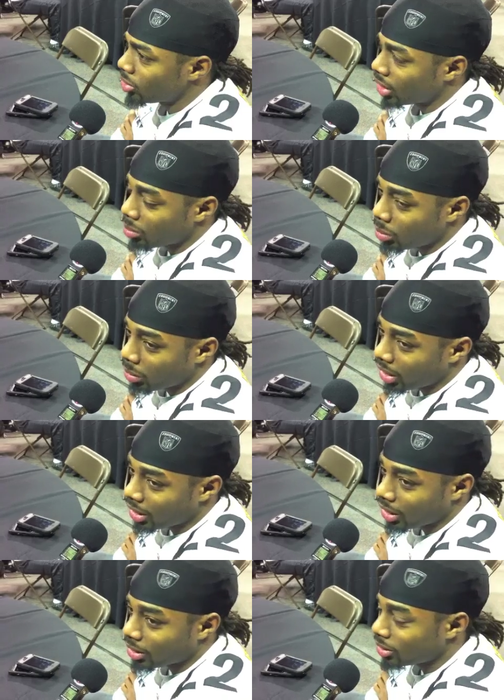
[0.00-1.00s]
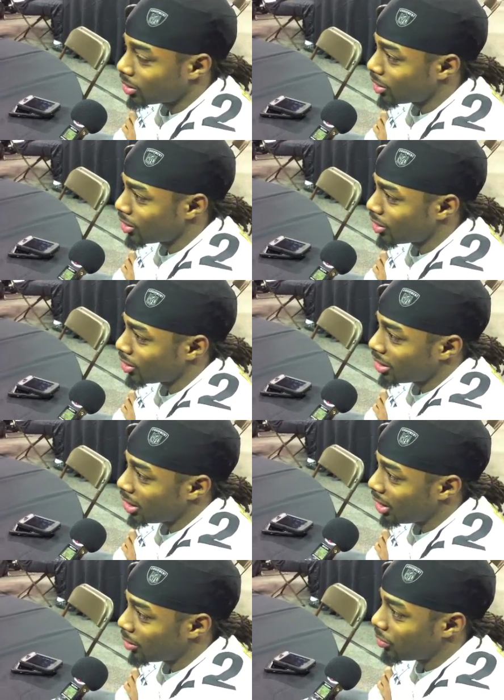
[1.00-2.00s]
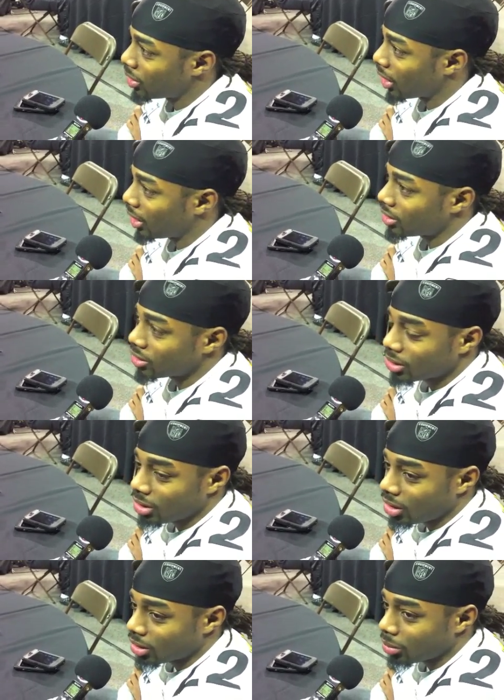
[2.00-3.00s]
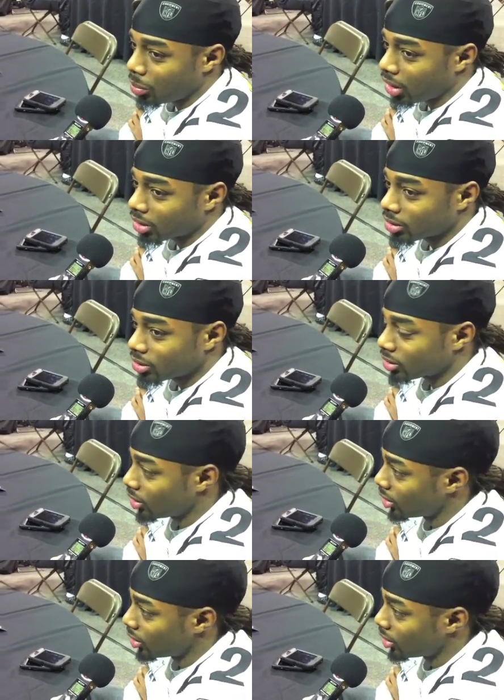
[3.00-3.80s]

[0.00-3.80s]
you can't be mad at if he likes uh, the Packers.